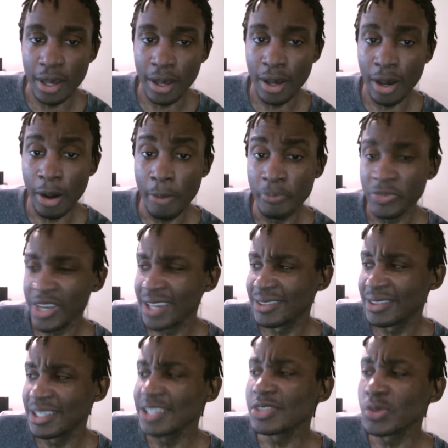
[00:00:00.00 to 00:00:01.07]

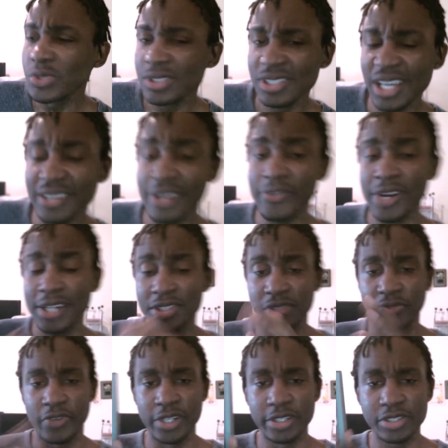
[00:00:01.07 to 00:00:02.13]
And this was, I never actually
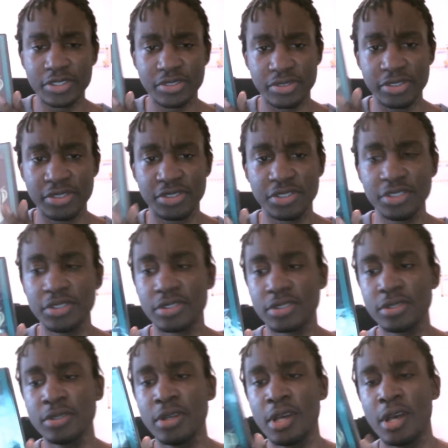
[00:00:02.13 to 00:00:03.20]
finished this
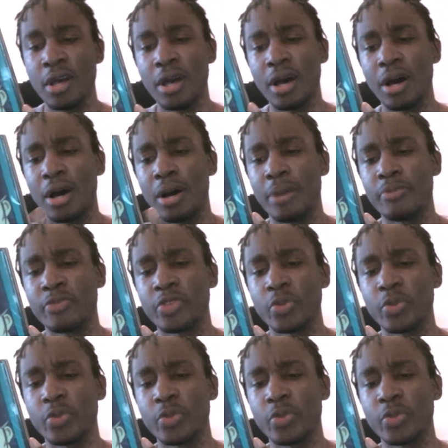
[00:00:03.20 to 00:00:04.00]
season. From